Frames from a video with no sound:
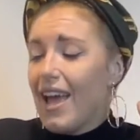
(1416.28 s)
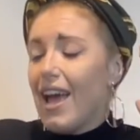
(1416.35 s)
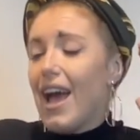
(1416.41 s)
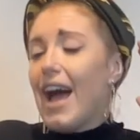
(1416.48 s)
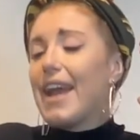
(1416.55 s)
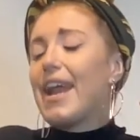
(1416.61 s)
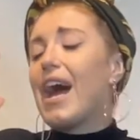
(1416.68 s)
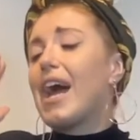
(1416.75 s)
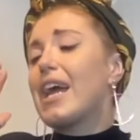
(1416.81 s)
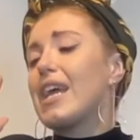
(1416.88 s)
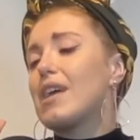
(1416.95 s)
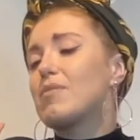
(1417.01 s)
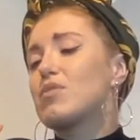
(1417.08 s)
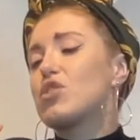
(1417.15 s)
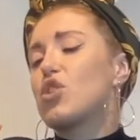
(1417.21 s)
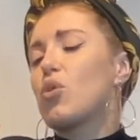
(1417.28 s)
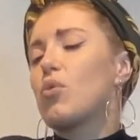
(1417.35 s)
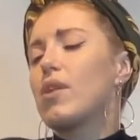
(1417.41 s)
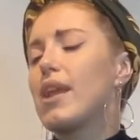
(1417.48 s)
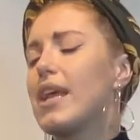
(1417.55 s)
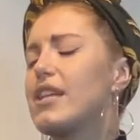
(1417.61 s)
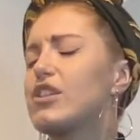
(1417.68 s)
I am so
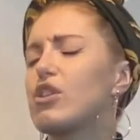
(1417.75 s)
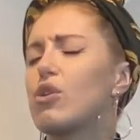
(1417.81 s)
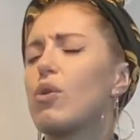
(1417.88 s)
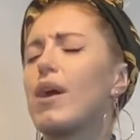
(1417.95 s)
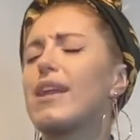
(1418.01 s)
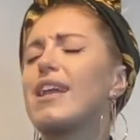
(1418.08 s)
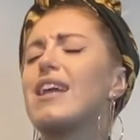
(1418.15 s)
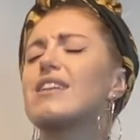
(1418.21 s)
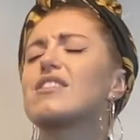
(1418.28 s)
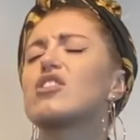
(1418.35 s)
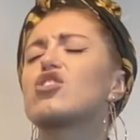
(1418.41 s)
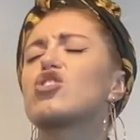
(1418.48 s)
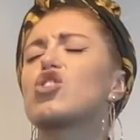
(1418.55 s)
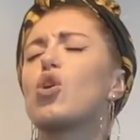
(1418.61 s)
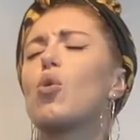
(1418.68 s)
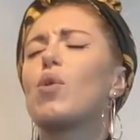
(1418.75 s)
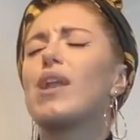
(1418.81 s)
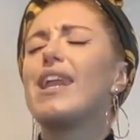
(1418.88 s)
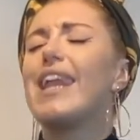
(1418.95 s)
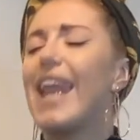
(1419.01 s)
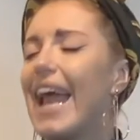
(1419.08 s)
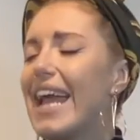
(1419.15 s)
little and it is so
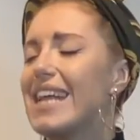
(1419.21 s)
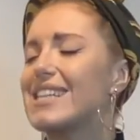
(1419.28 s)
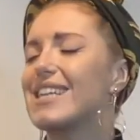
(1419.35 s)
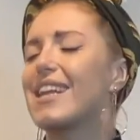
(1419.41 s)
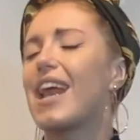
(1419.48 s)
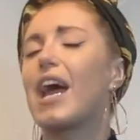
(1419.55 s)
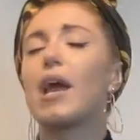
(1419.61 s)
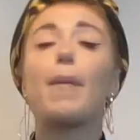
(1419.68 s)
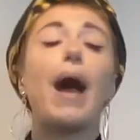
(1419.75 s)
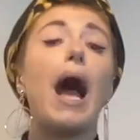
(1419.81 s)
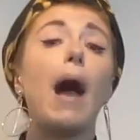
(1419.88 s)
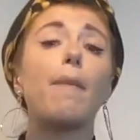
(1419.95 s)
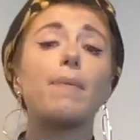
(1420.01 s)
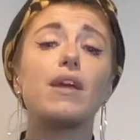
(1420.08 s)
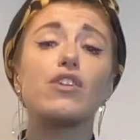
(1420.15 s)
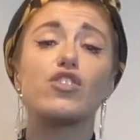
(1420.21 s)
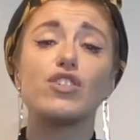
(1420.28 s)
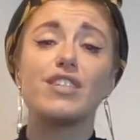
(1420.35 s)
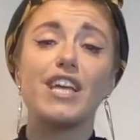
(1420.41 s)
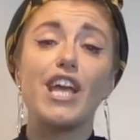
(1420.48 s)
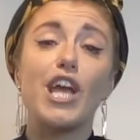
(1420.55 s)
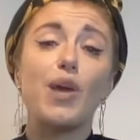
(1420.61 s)
late, and I am happy
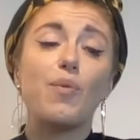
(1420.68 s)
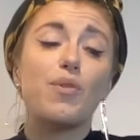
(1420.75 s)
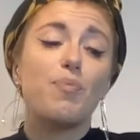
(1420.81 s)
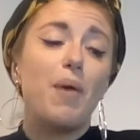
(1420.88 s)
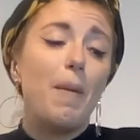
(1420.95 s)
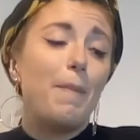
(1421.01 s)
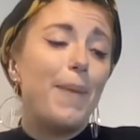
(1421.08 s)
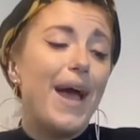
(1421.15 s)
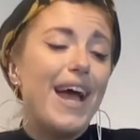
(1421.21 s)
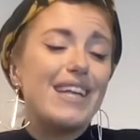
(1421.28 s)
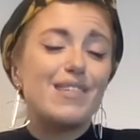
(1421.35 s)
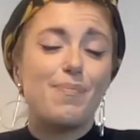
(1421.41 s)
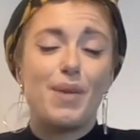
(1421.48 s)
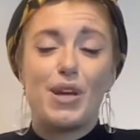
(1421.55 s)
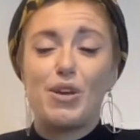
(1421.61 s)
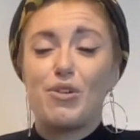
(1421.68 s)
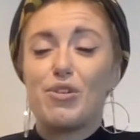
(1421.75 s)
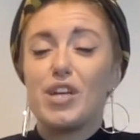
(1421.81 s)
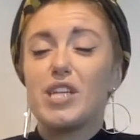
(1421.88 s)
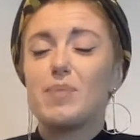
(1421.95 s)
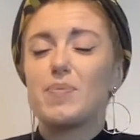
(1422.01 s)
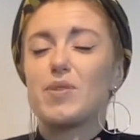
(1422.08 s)
just here with my bed and my
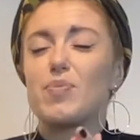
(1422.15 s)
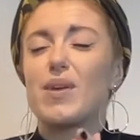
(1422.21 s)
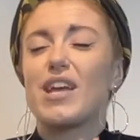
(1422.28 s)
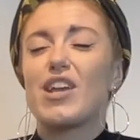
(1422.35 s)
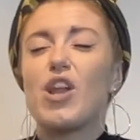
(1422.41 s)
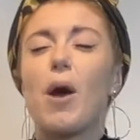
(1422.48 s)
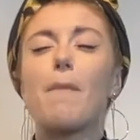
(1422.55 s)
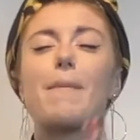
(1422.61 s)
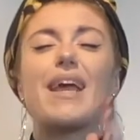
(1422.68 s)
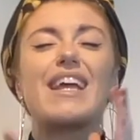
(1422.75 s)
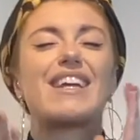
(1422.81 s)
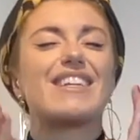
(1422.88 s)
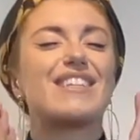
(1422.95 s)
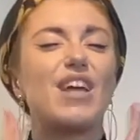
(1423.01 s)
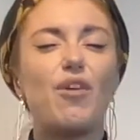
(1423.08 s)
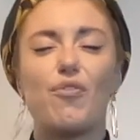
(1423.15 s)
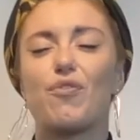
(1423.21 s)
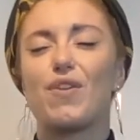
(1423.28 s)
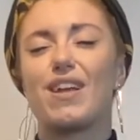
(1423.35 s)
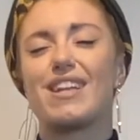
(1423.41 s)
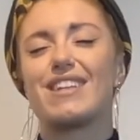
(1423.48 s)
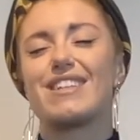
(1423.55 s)
crisps. We cannot make a
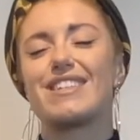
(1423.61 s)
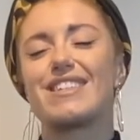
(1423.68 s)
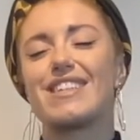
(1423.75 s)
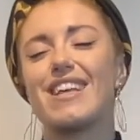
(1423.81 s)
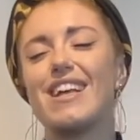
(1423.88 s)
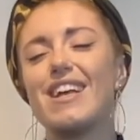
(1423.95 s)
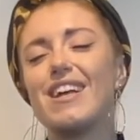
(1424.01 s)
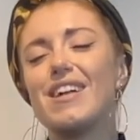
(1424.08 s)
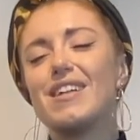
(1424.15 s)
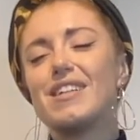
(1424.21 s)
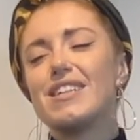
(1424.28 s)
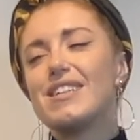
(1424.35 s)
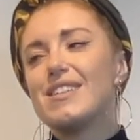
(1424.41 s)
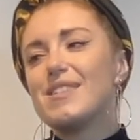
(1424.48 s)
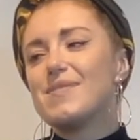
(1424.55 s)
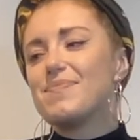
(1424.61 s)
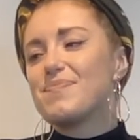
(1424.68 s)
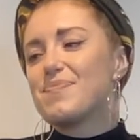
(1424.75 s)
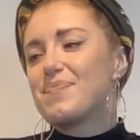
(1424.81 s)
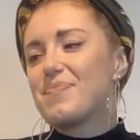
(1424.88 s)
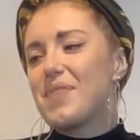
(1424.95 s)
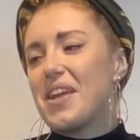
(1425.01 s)
difference.
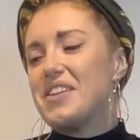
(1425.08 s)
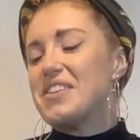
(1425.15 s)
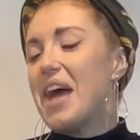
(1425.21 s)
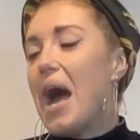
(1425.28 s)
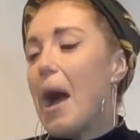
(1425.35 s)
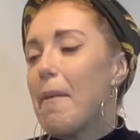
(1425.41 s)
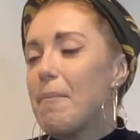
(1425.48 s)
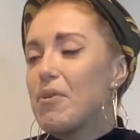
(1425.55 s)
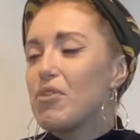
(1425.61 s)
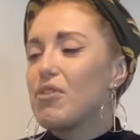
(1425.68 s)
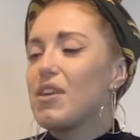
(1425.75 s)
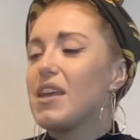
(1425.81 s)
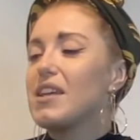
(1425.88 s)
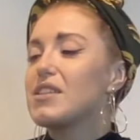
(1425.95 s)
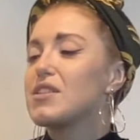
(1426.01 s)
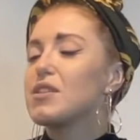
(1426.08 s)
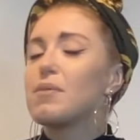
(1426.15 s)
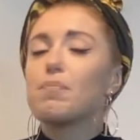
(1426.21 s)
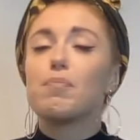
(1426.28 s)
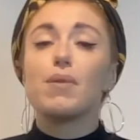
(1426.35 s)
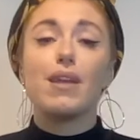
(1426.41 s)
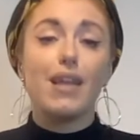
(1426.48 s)
And apathy's
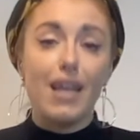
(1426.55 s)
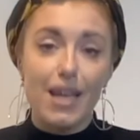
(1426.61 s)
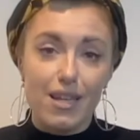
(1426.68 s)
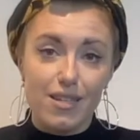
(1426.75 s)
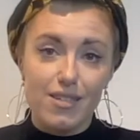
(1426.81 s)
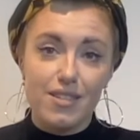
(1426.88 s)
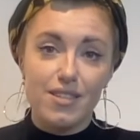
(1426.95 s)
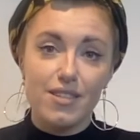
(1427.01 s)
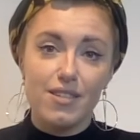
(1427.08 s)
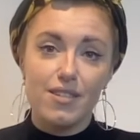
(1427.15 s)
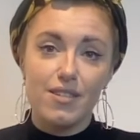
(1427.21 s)
bliss.